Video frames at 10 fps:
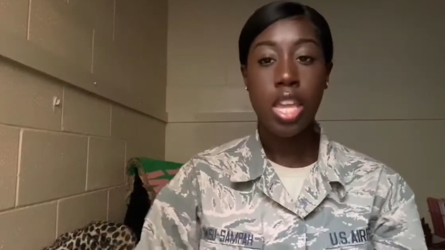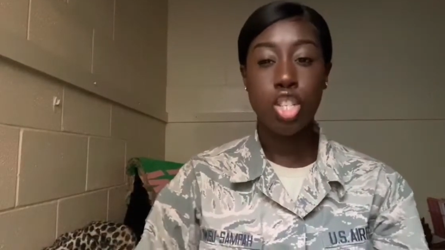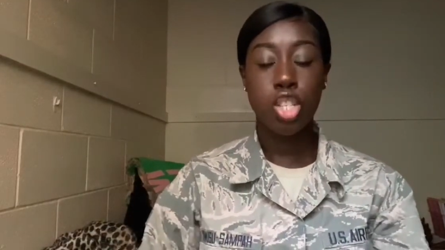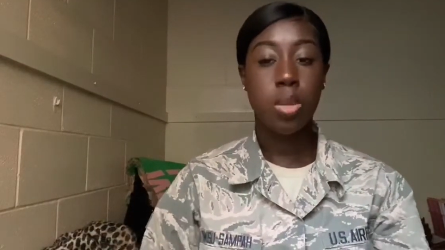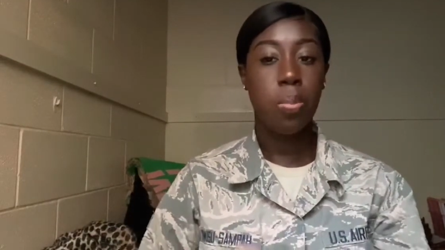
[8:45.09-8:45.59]

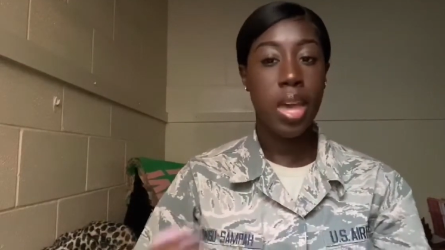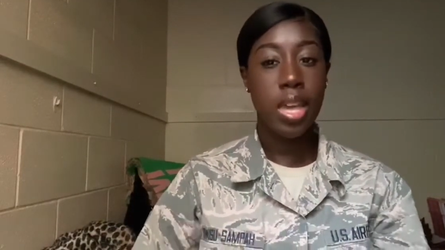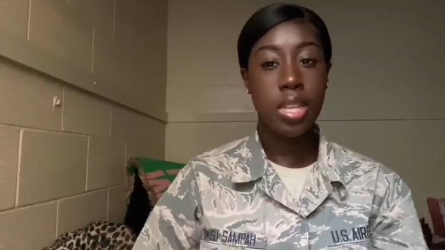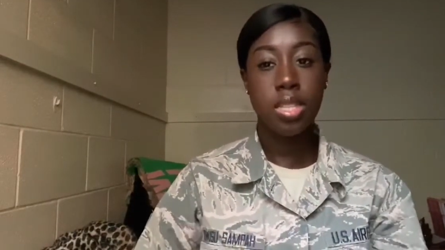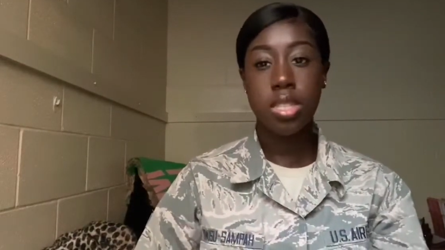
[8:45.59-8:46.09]
just
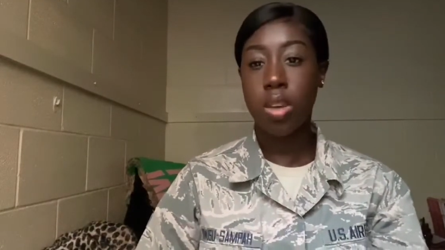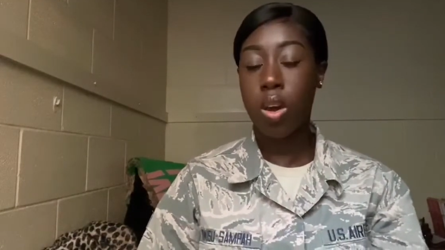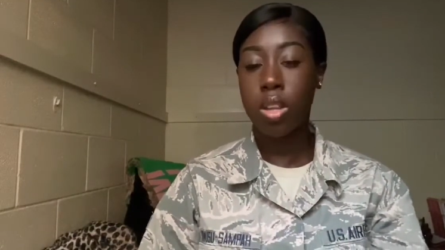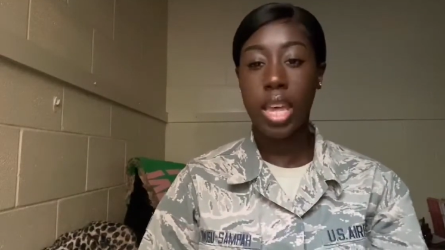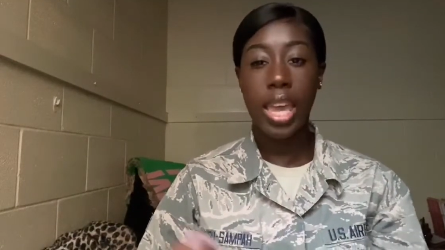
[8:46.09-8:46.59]
depends
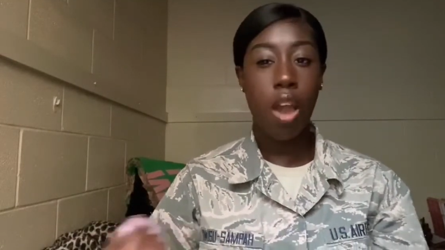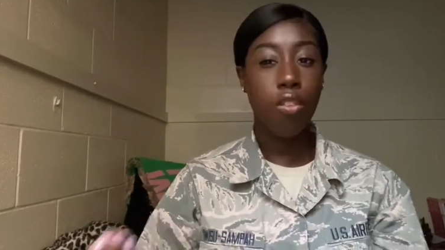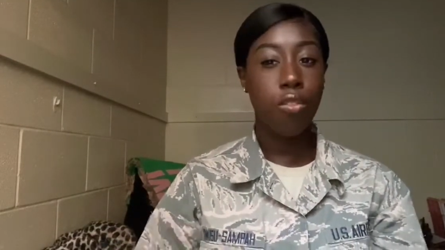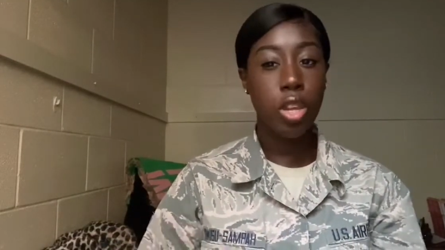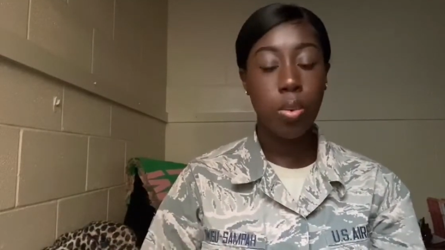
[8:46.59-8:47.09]
on like how
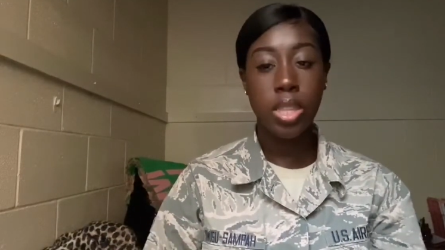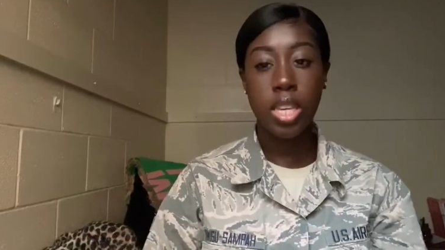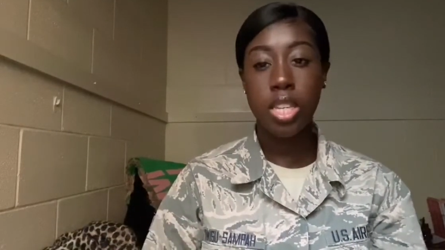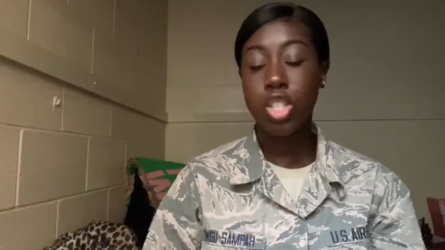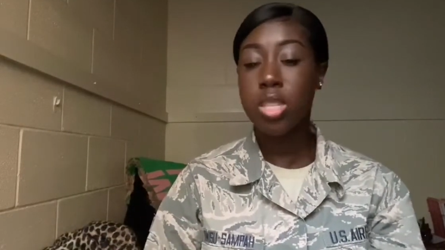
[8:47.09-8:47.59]

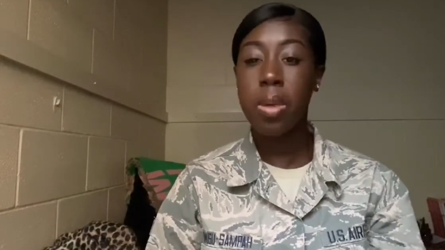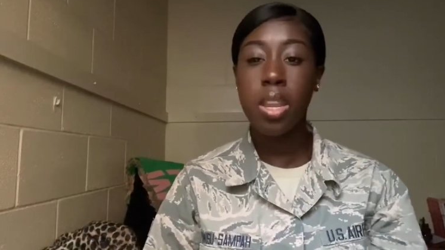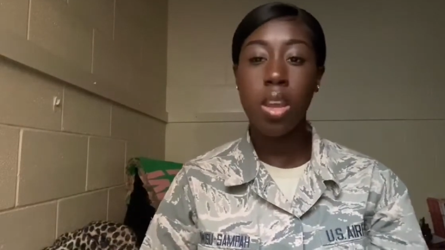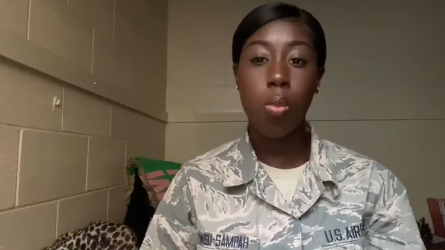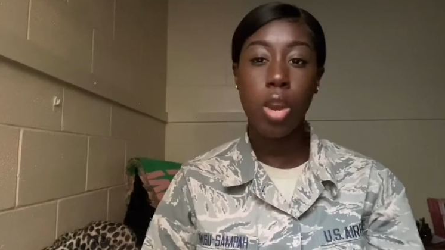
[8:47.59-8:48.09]
frequently, just
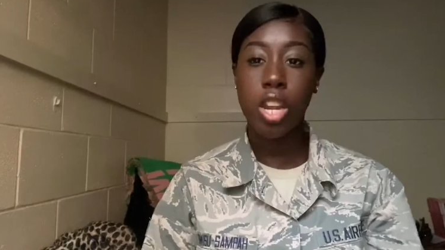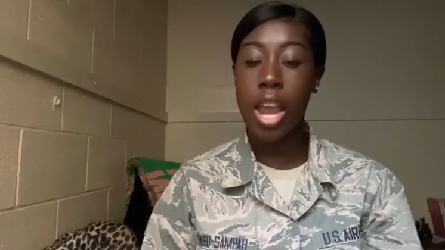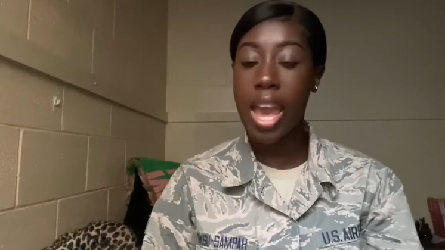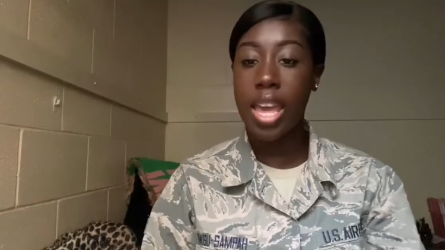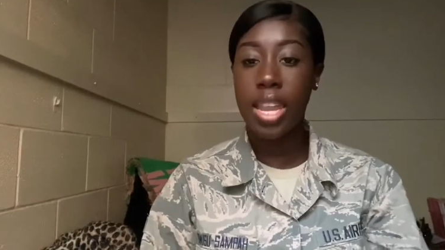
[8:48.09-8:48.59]
depending on where you're
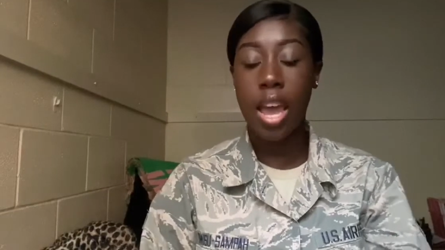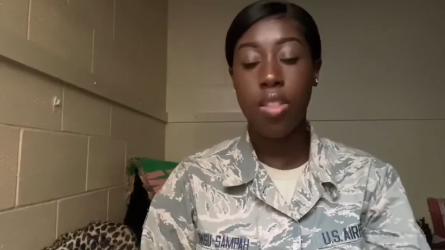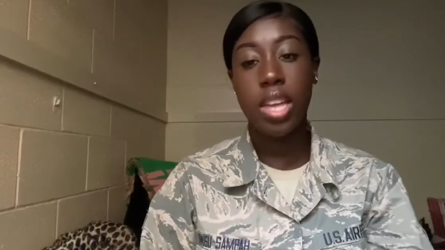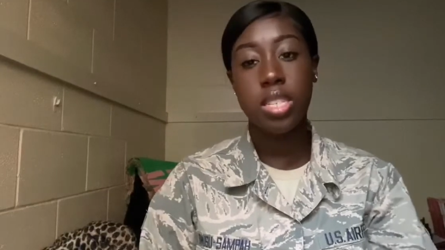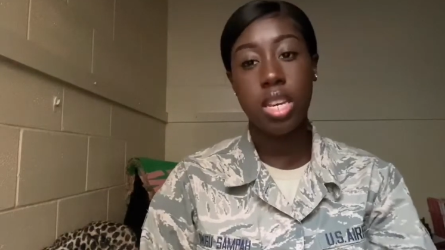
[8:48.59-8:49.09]
at and how
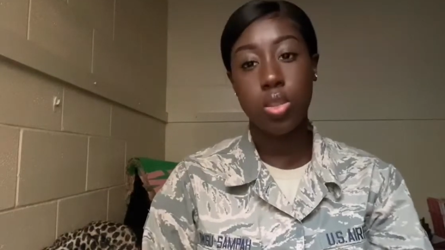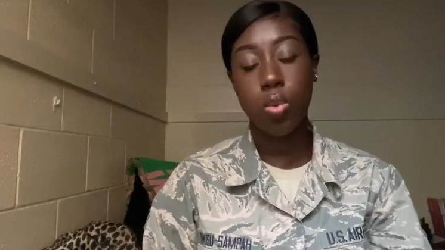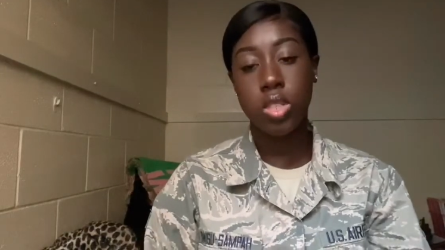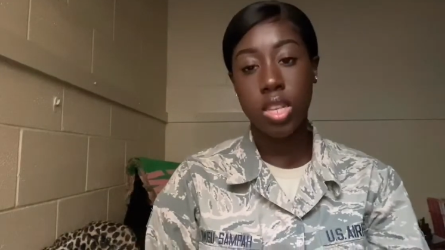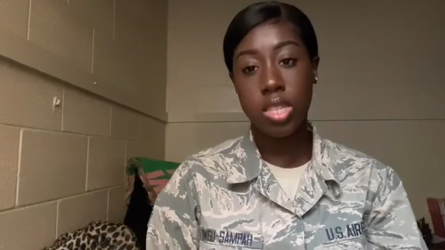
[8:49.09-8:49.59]
that tech
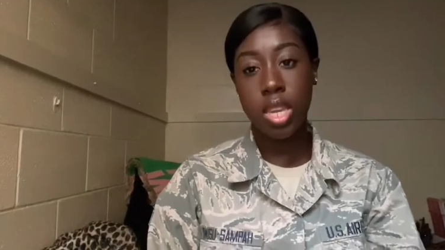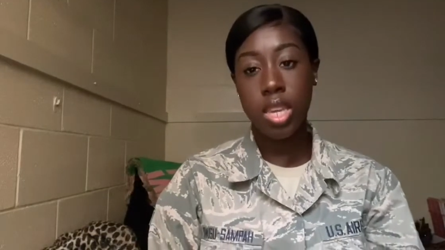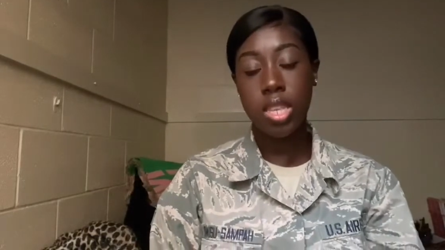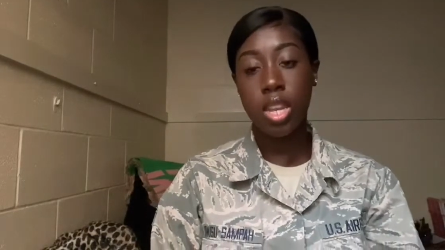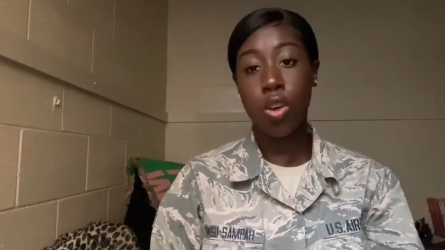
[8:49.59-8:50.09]
school does
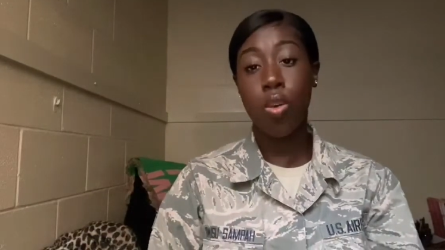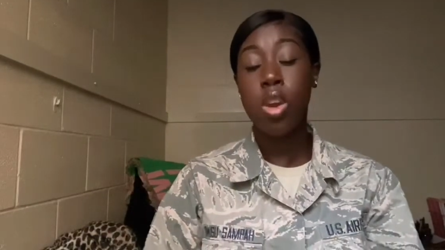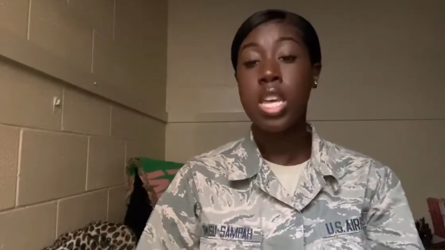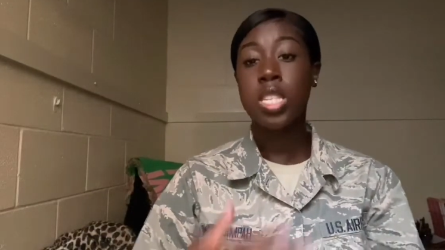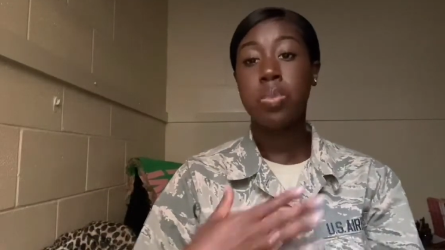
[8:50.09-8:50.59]
things. I know
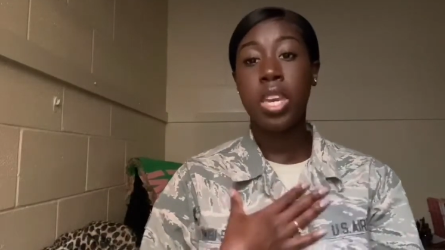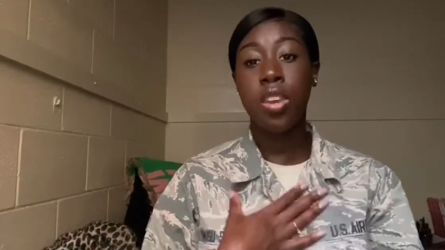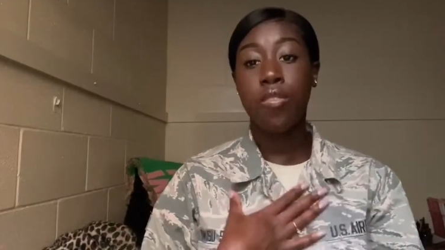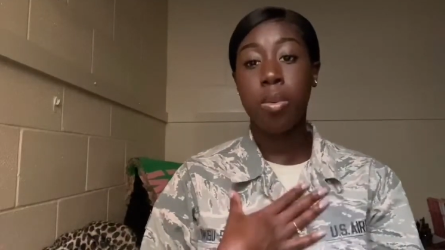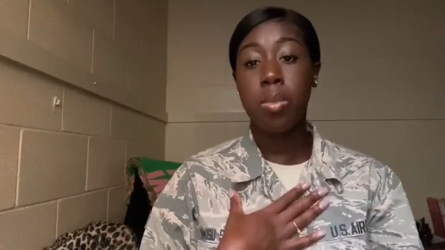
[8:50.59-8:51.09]

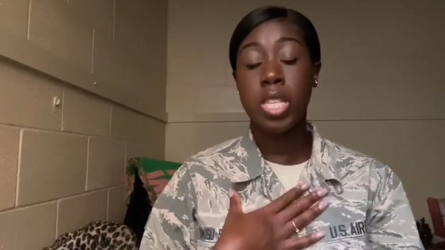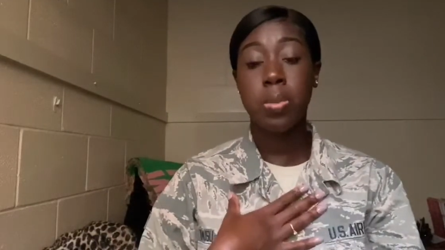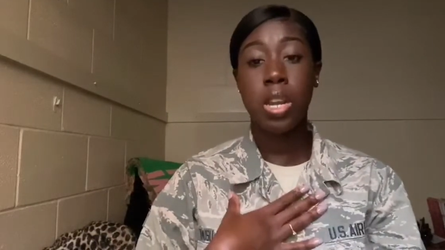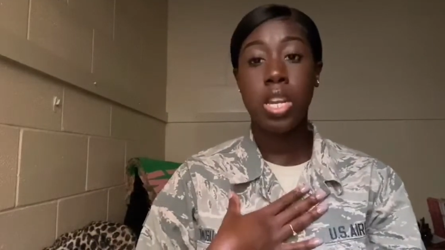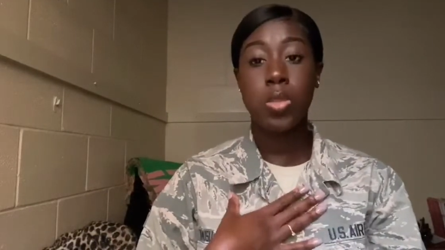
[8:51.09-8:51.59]
speaking from
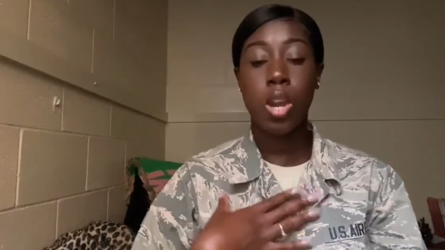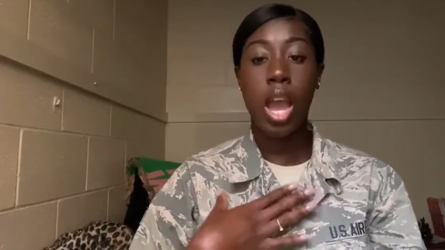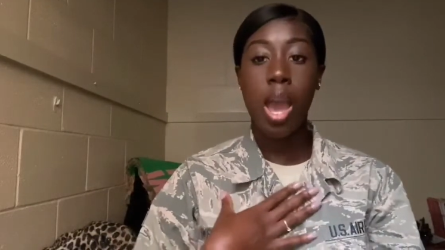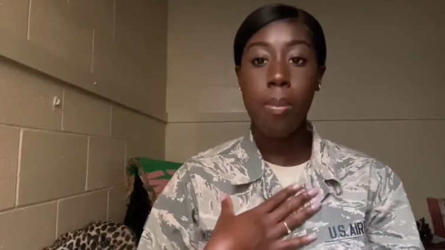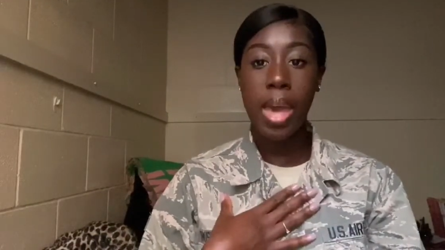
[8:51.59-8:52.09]
experience where
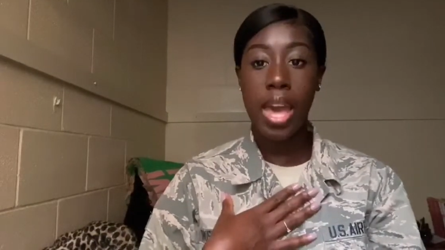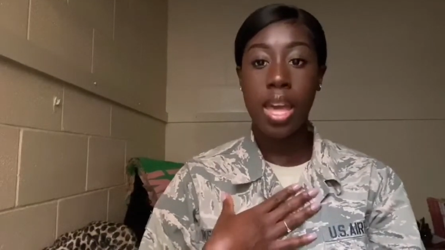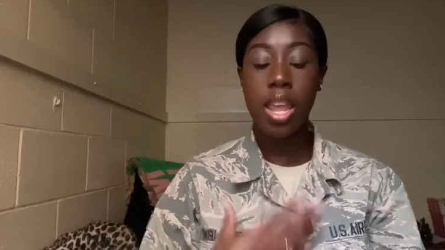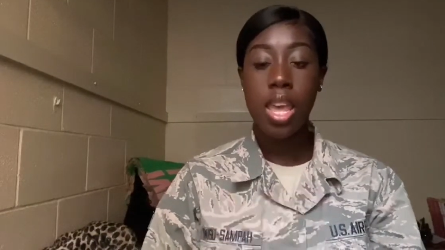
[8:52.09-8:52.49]
I'm at,